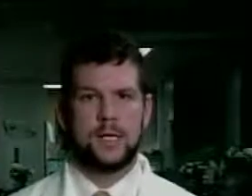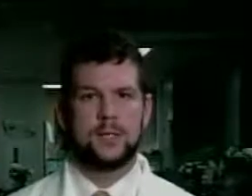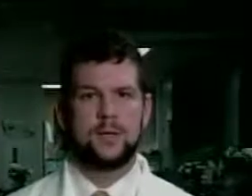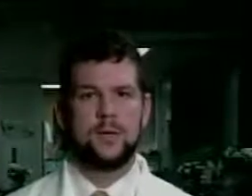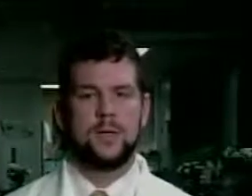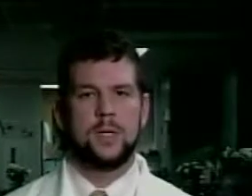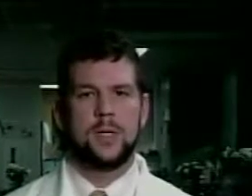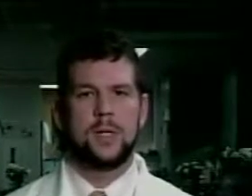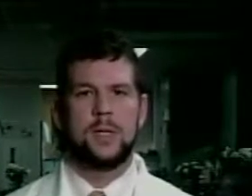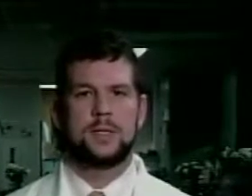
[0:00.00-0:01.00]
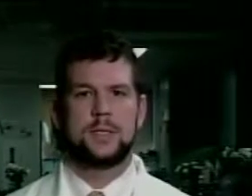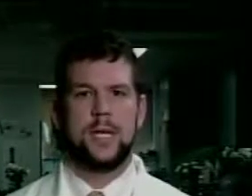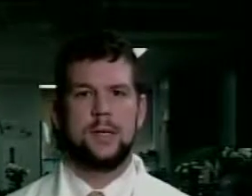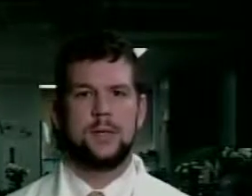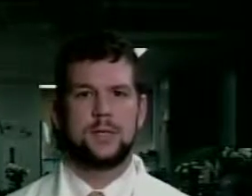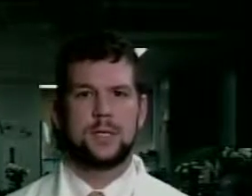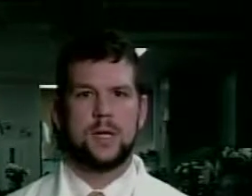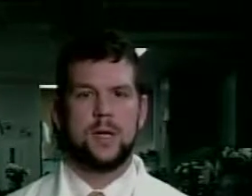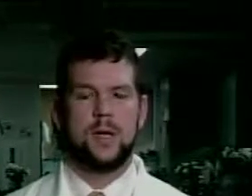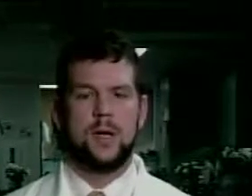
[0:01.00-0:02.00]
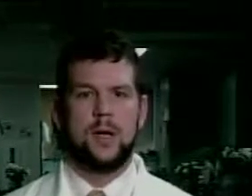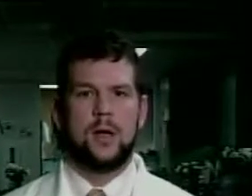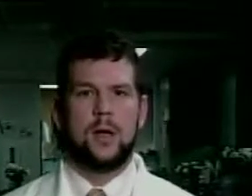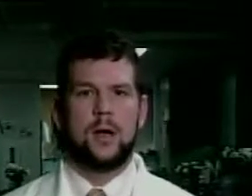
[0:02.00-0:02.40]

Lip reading: Yeah, so the standards are